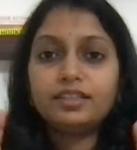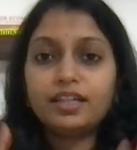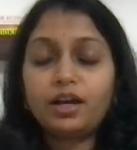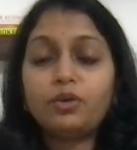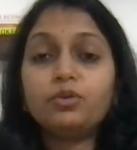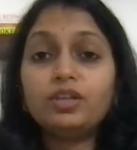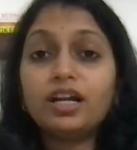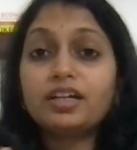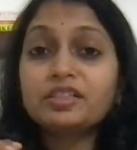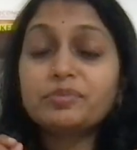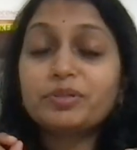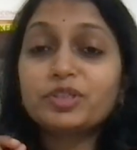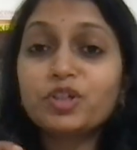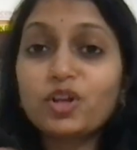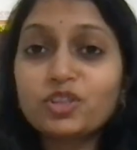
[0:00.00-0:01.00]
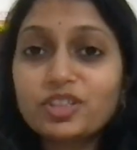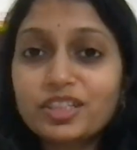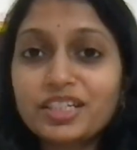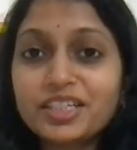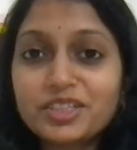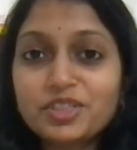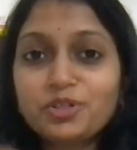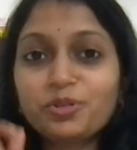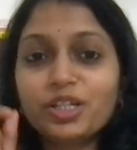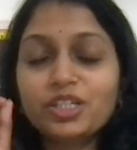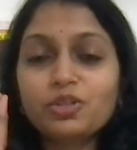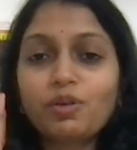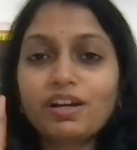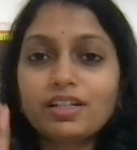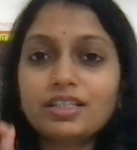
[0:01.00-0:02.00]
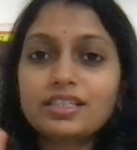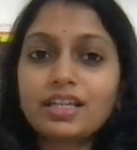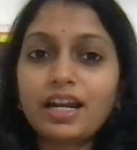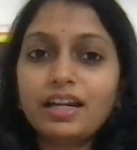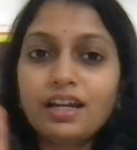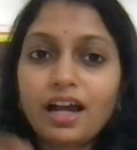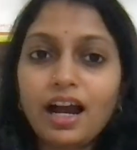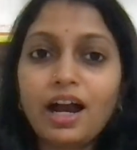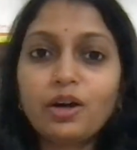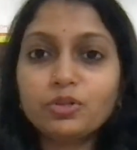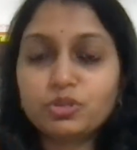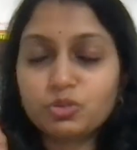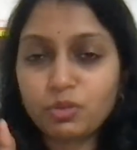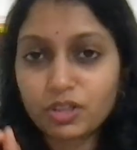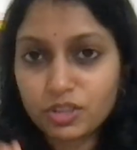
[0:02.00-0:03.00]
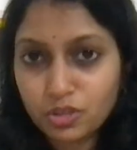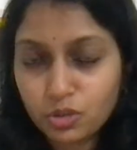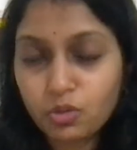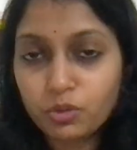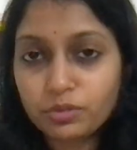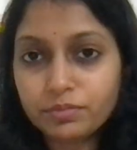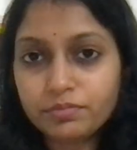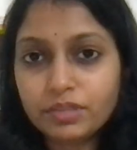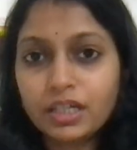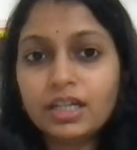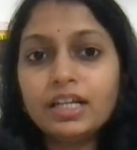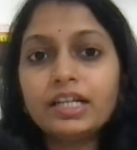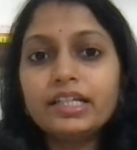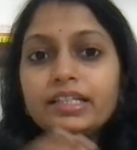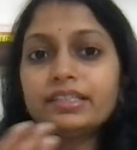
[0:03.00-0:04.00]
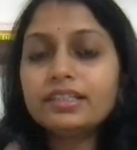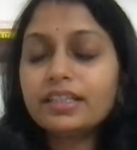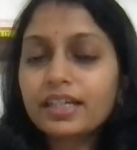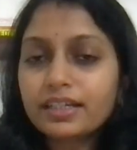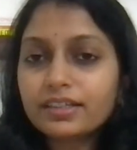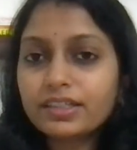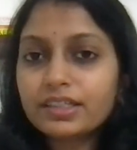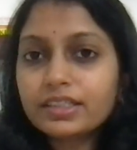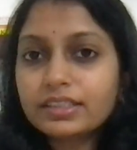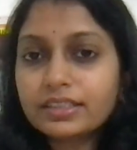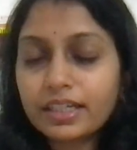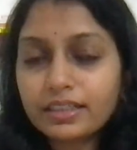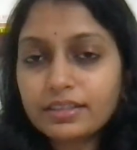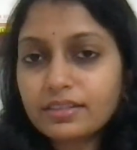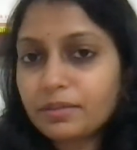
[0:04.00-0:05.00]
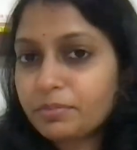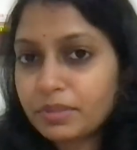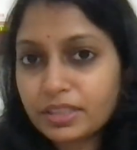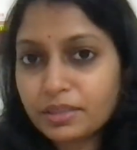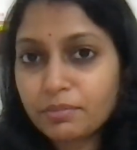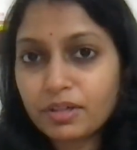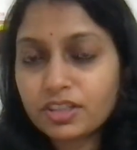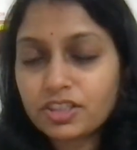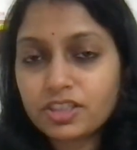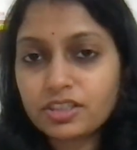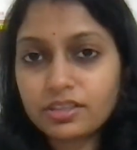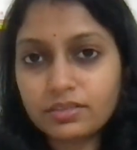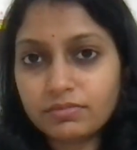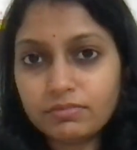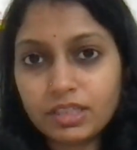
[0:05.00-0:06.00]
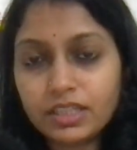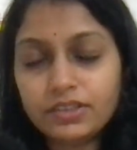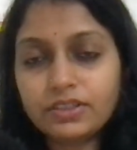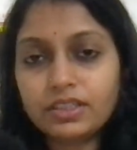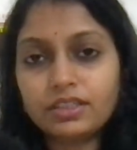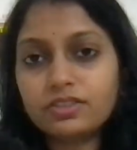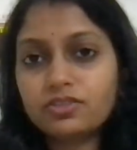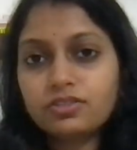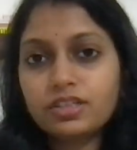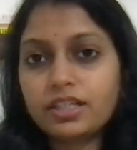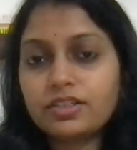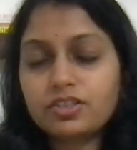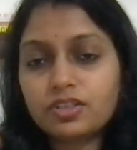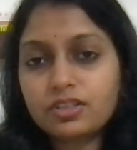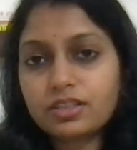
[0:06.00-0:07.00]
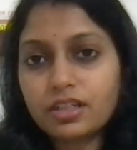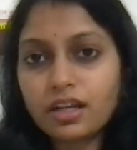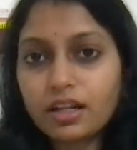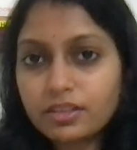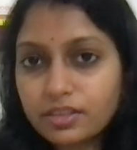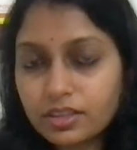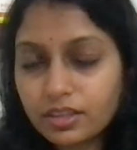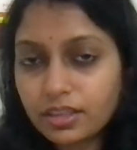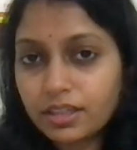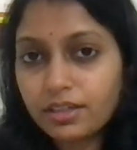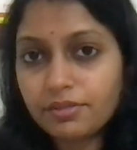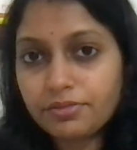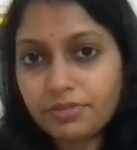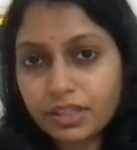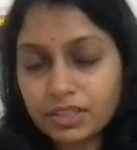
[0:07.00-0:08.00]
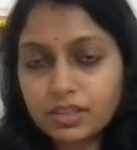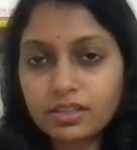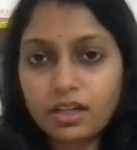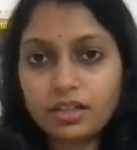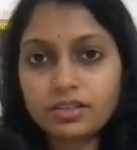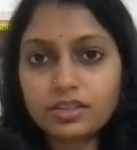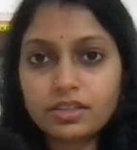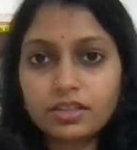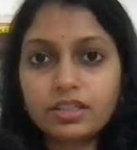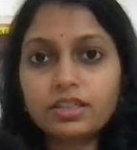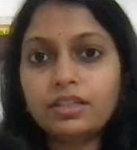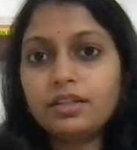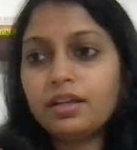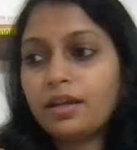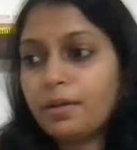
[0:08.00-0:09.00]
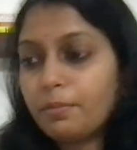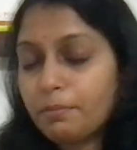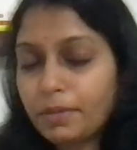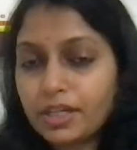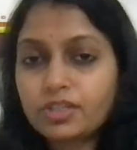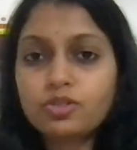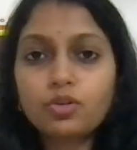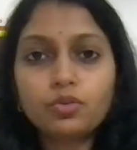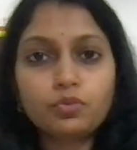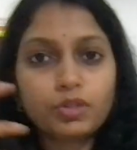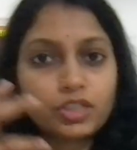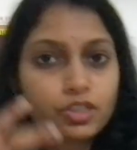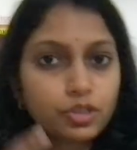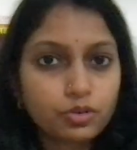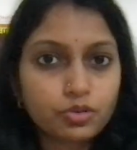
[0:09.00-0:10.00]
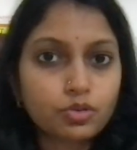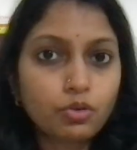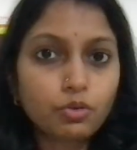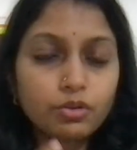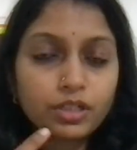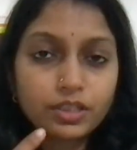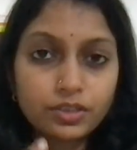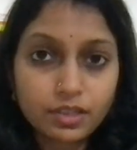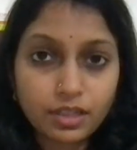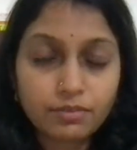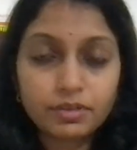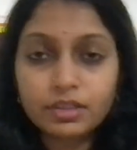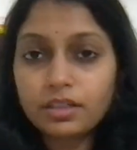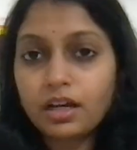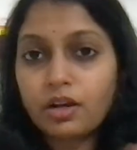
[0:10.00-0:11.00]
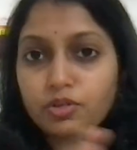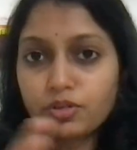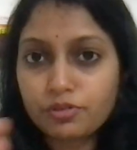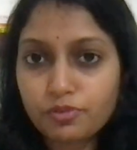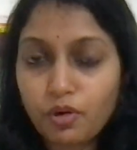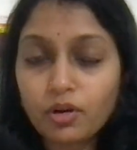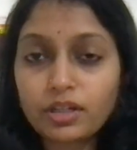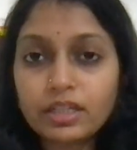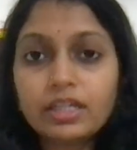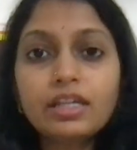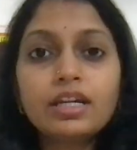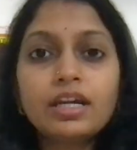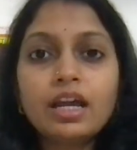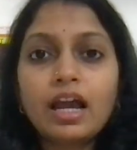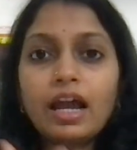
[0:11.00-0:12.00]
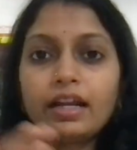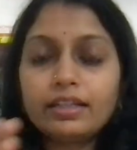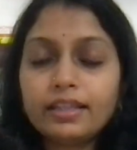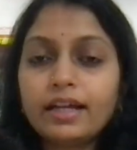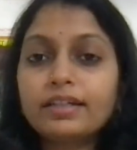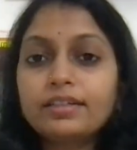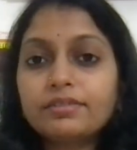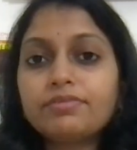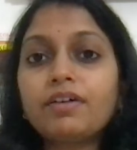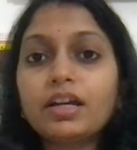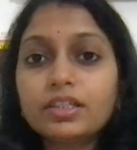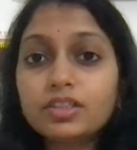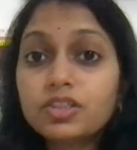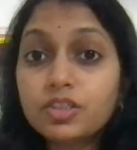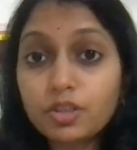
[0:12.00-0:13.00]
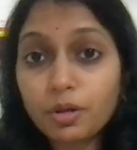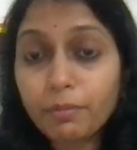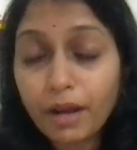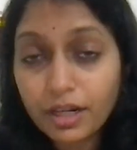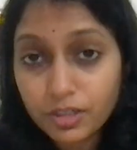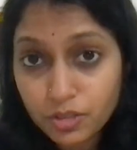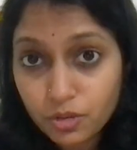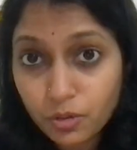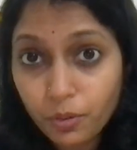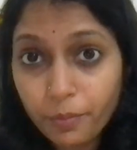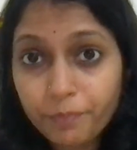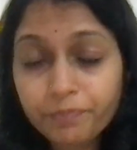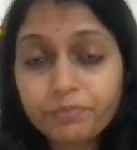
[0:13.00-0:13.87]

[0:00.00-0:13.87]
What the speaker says: Last but not the least, you need to understand how you are scored. Listening and reading tests are pretty much easy. There's just an answer key, a fixed answer key, based on which your score is given out of 40, and that defines your band score.